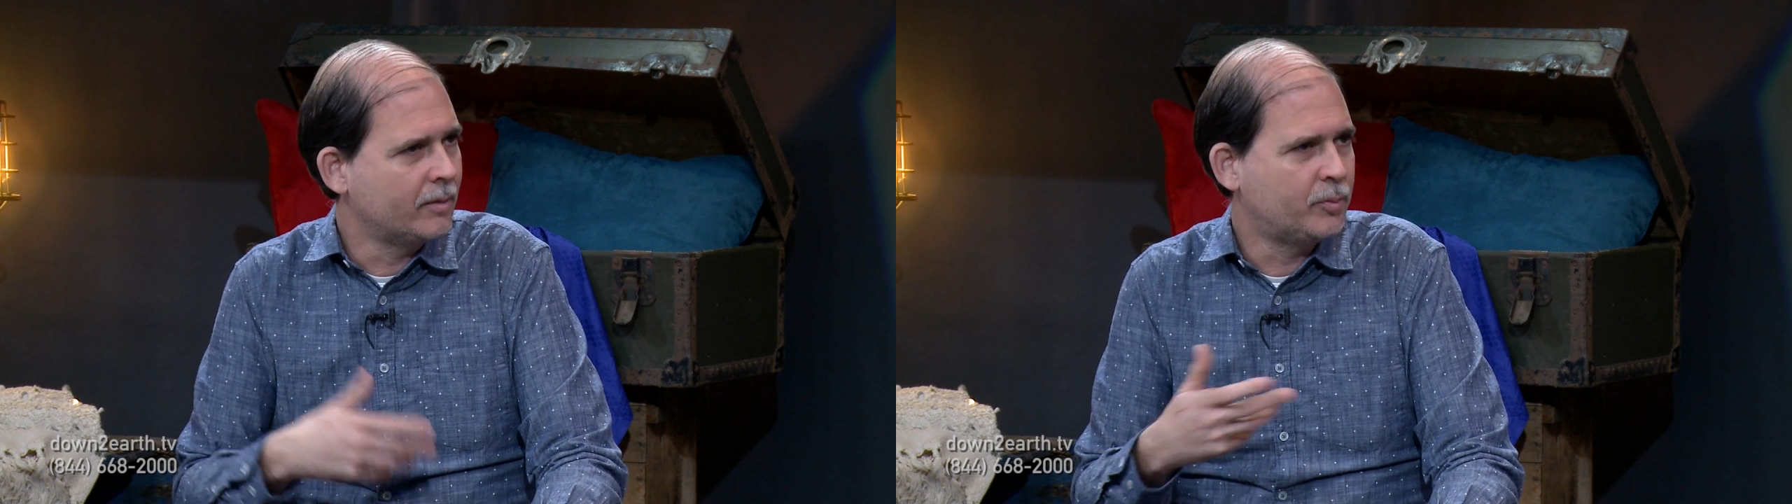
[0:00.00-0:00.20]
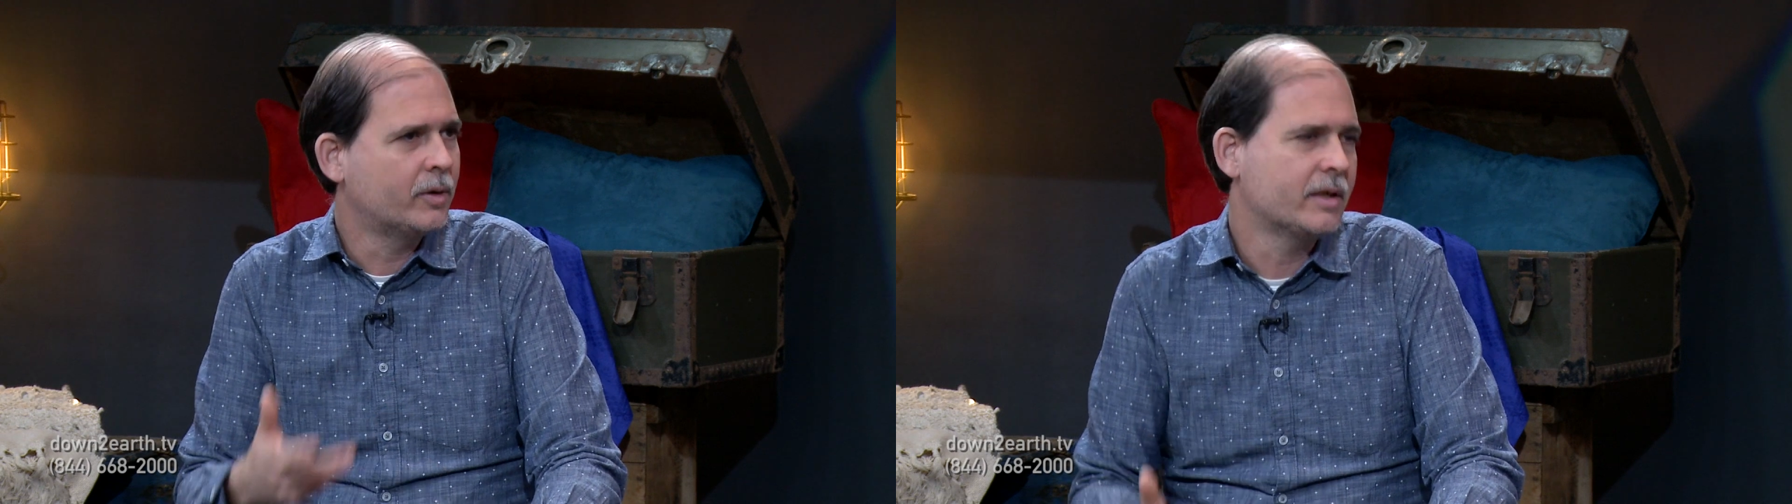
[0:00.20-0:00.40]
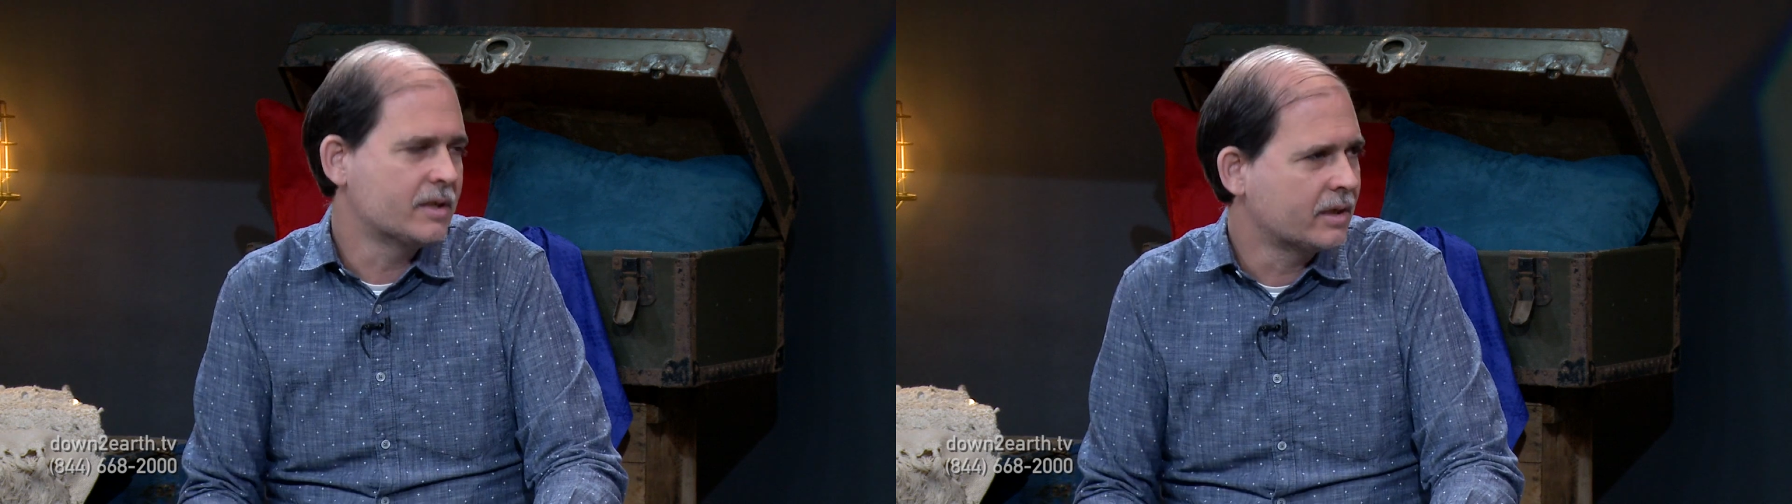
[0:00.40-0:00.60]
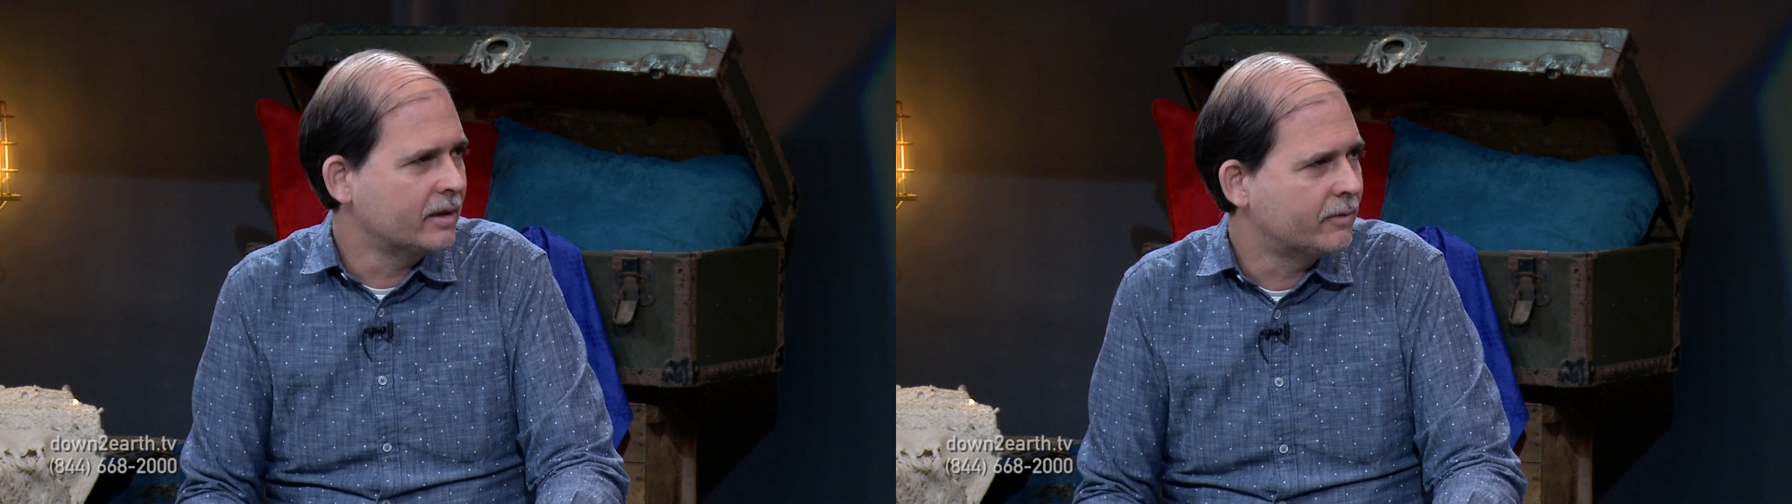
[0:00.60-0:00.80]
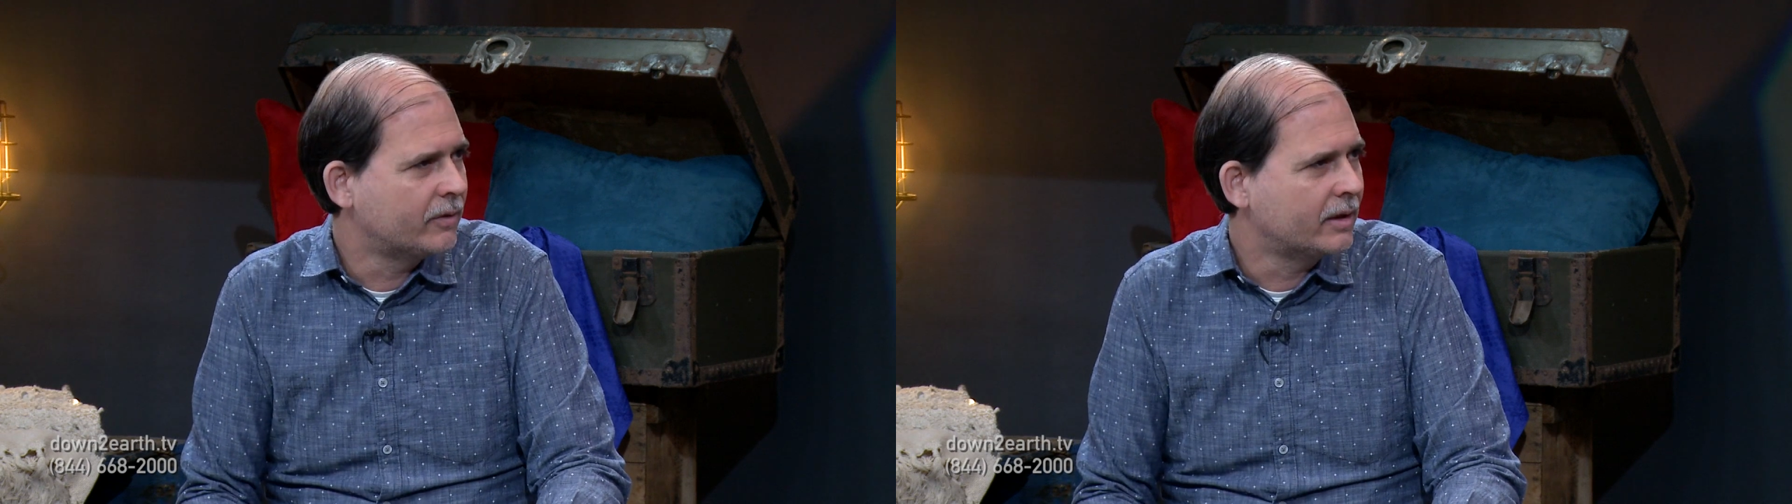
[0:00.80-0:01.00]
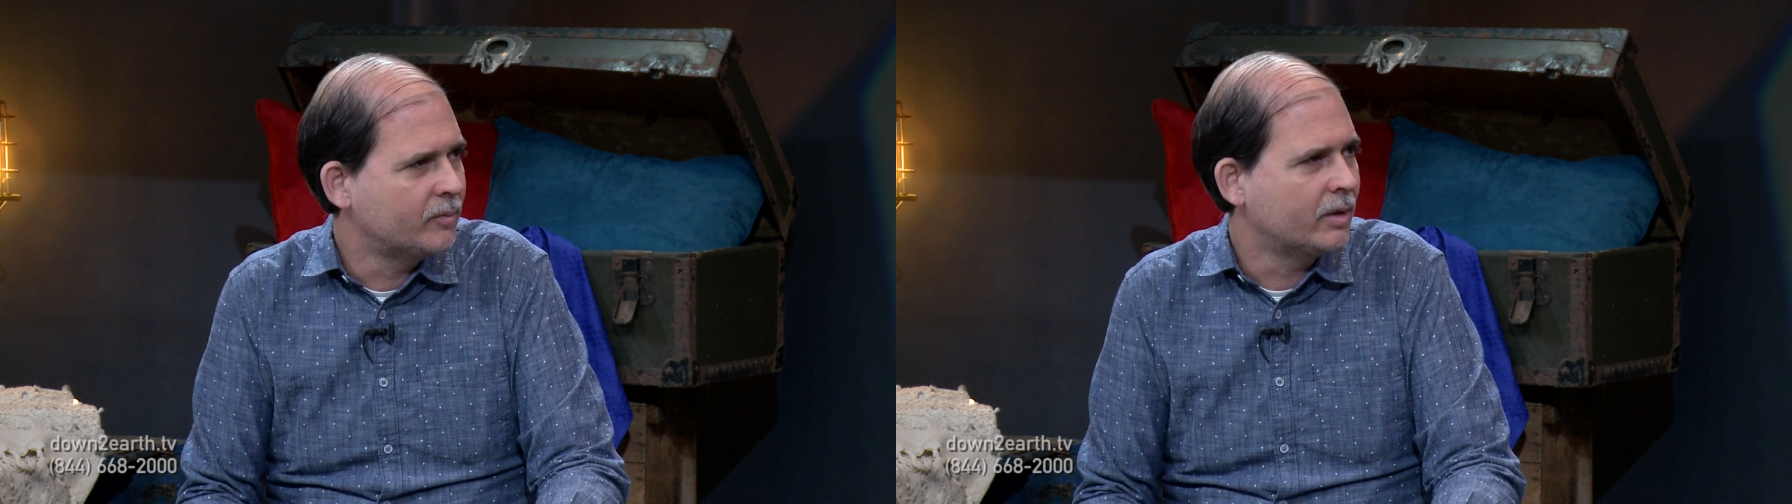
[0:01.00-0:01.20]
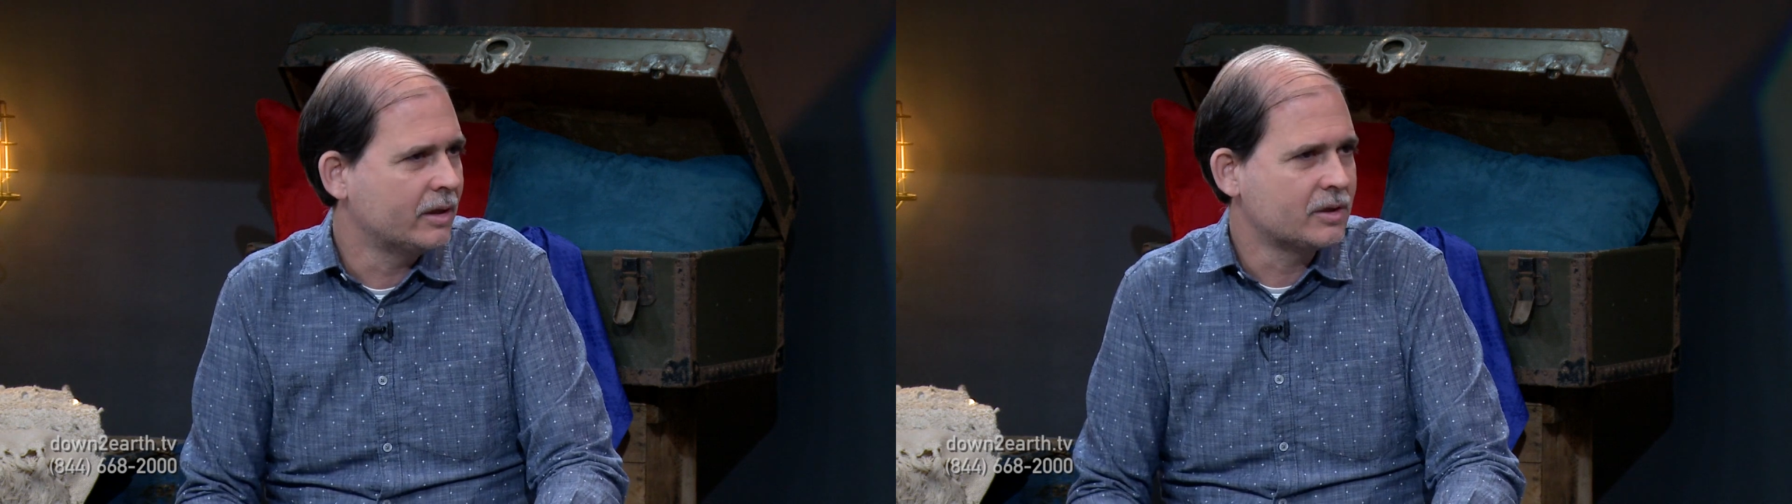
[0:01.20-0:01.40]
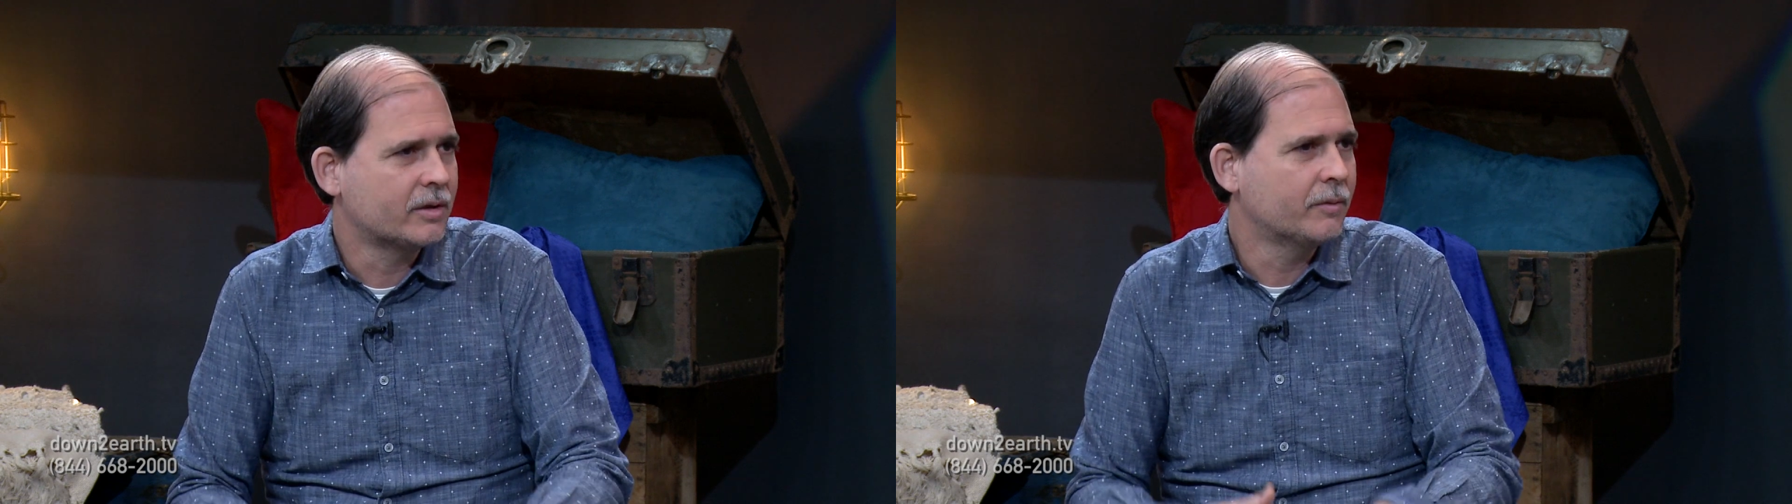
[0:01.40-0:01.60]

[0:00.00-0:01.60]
a pretty significant ministry.